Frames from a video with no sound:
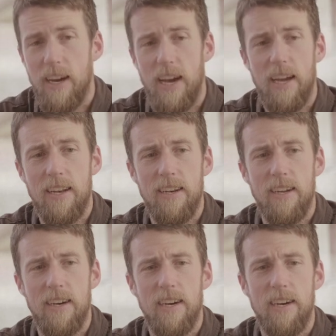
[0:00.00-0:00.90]
And
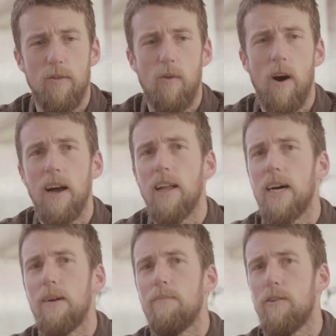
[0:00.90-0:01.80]
while
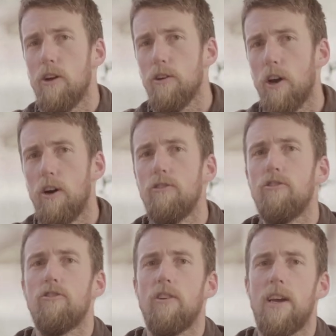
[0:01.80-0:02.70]
I'm no
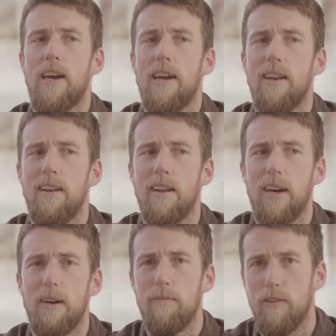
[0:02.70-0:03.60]
coach and
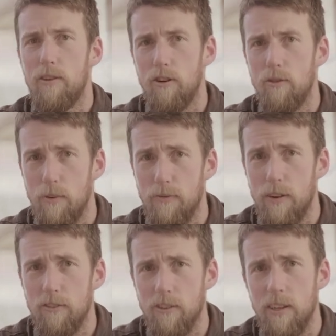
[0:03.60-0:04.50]
I'm no
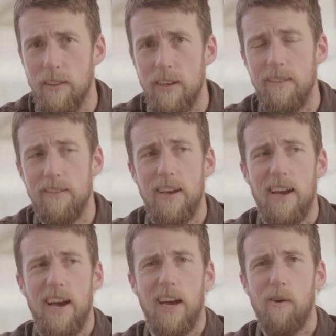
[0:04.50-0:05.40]
professional at this,
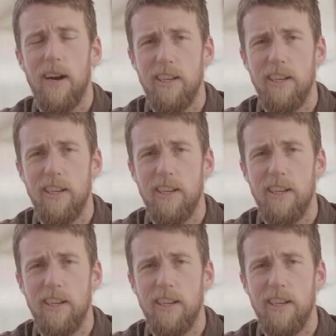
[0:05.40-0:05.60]
I quite